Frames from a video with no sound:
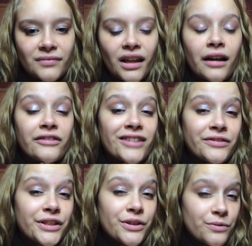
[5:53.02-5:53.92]
I've
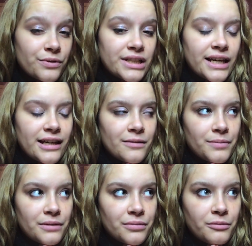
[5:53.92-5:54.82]
never used a
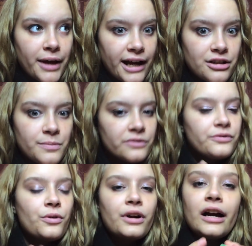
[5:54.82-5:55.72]
pimple patch
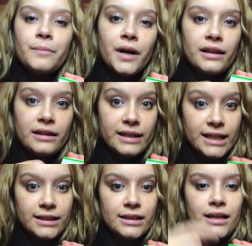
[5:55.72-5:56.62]
before I bought
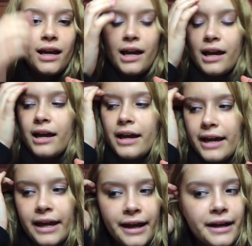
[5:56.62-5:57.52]
these,
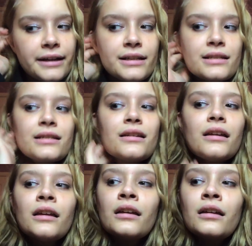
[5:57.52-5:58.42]
and
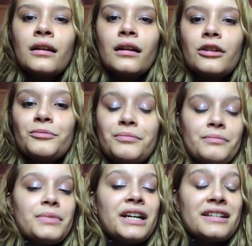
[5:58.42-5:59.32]

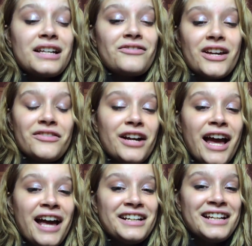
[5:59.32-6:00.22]
because I've never
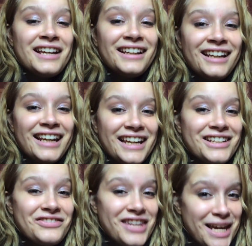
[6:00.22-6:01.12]
had need
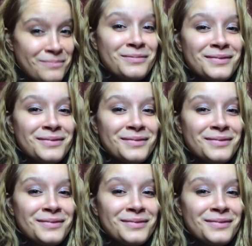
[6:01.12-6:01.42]
of them